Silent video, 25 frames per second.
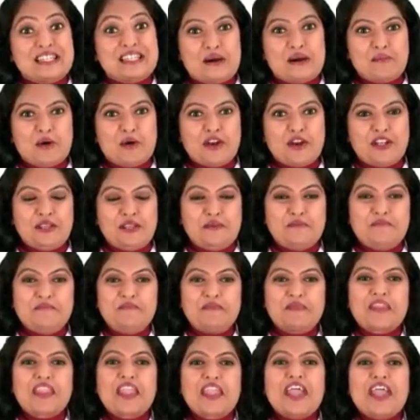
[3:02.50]
in our body.
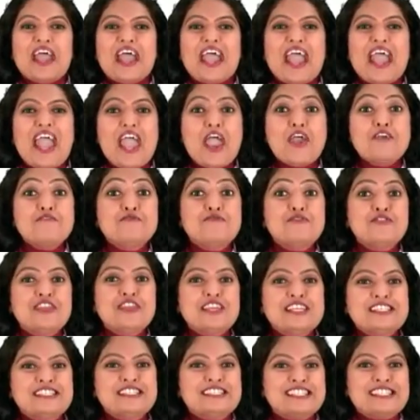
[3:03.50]

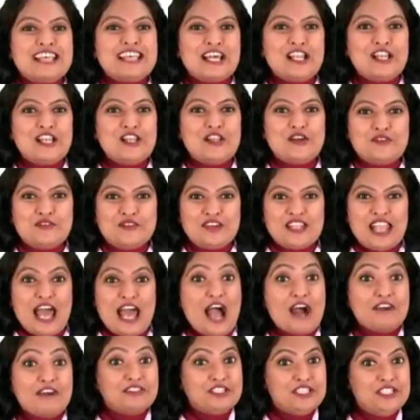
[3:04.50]
Every cell will
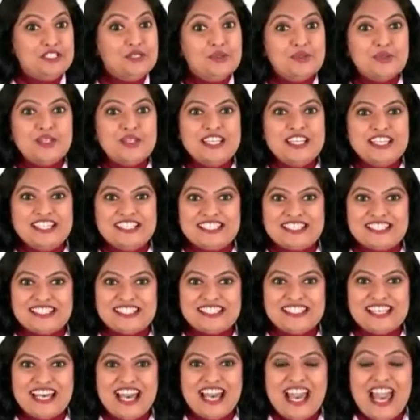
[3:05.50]
have a
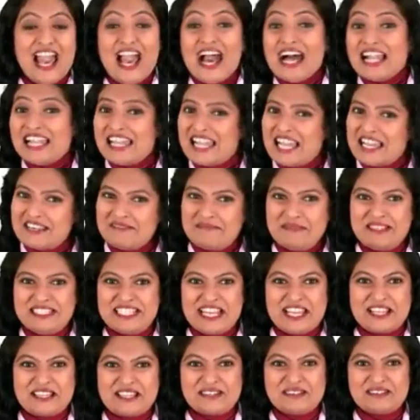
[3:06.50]
nucleus. Let me
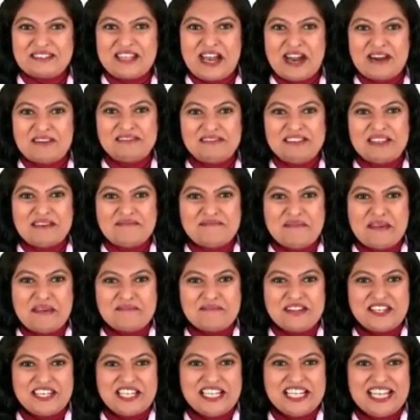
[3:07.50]
take you down the
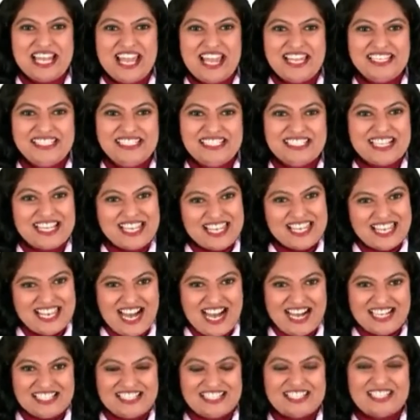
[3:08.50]
memory lane.
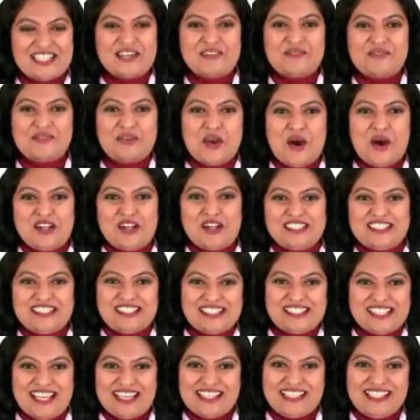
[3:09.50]
Last year we all
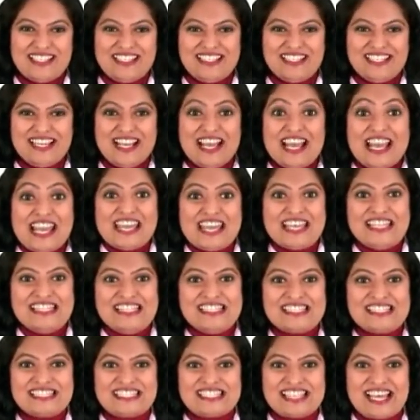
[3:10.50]
studied
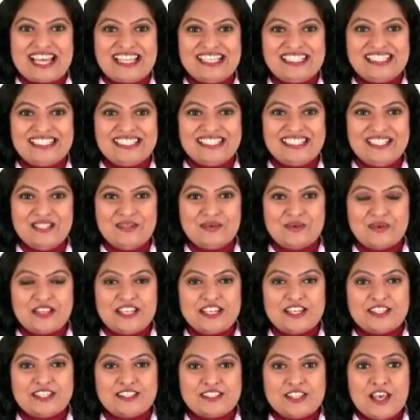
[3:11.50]
inside the
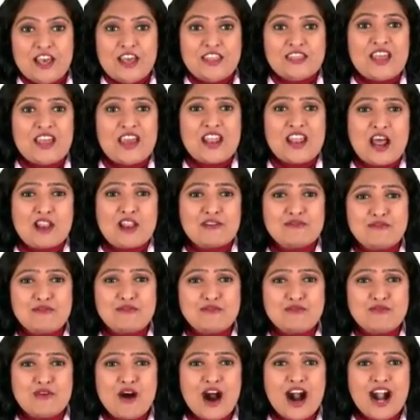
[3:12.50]
nucleus there are
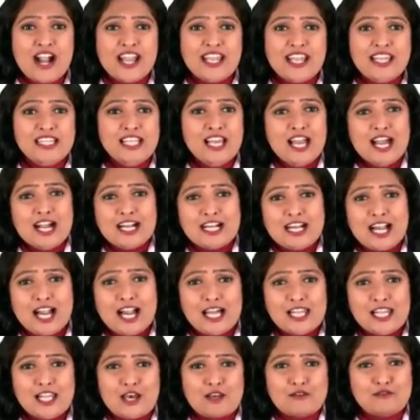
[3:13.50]
fine
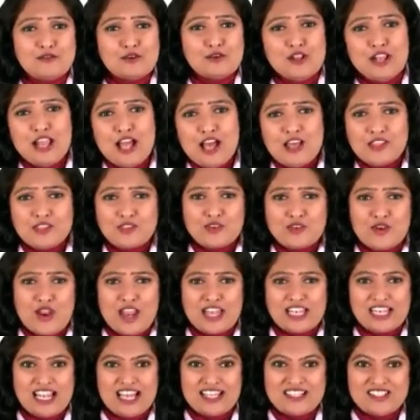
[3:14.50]
colorful
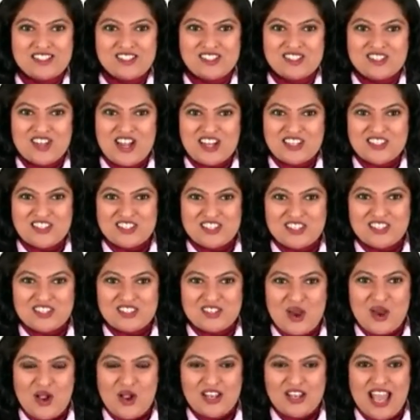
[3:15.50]
thread-like
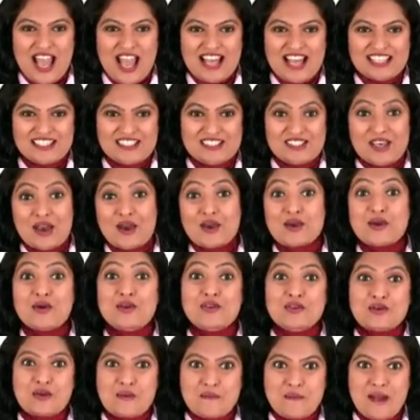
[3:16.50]
structures called as the
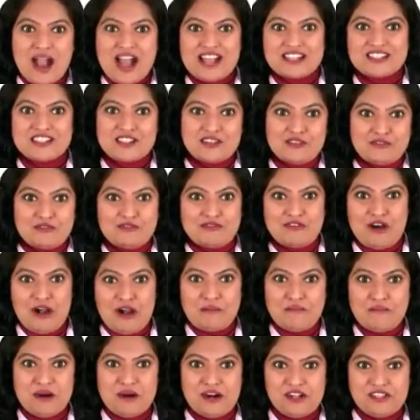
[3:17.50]
chromatin
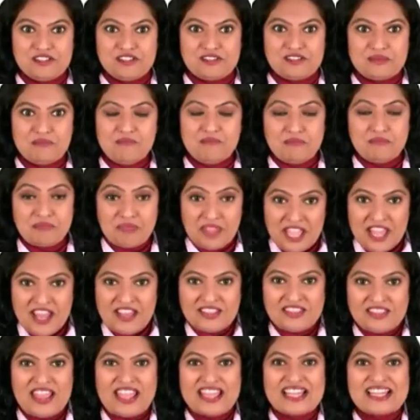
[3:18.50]
fibers.
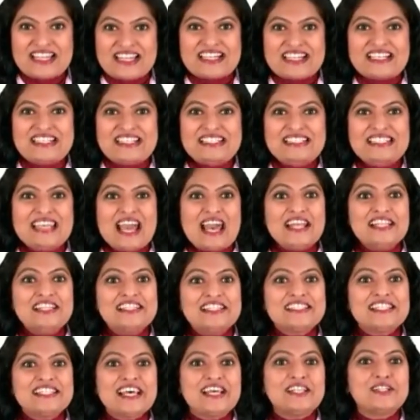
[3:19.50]
They
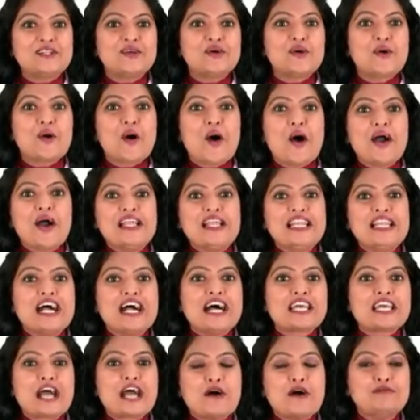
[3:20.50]
condense and coil
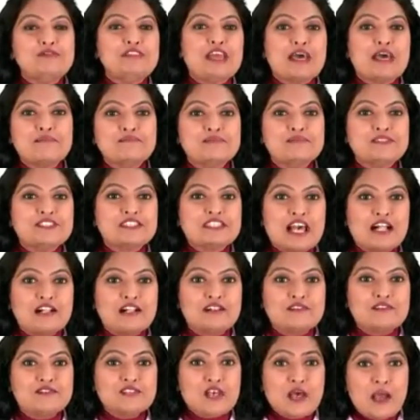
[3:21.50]
around
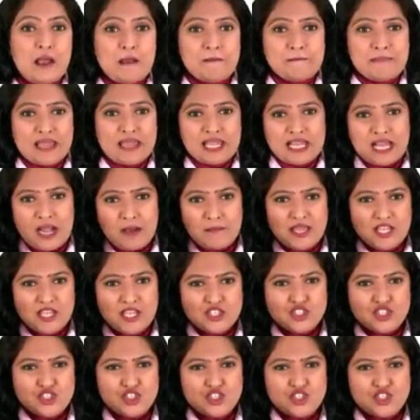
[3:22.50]
themselves, becoming
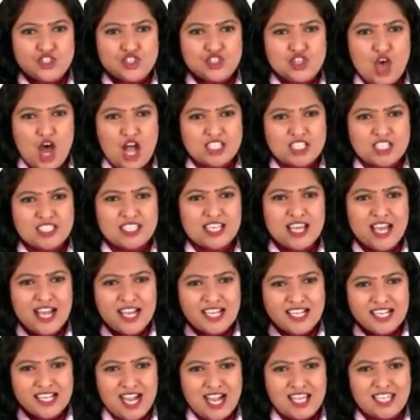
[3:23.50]
short
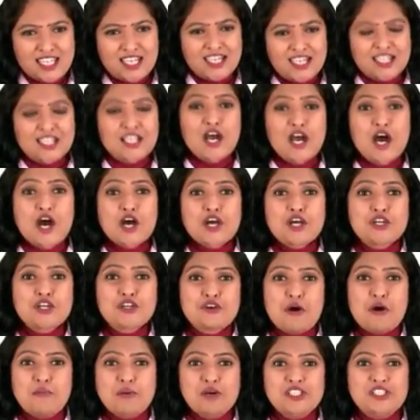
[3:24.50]
colored
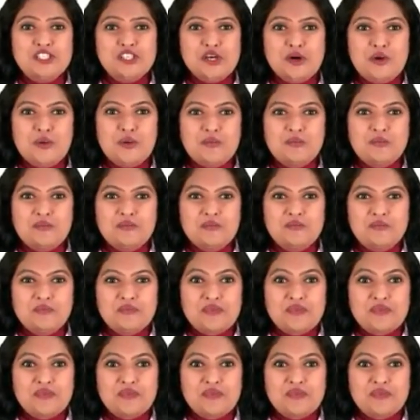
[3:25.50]
chromosome.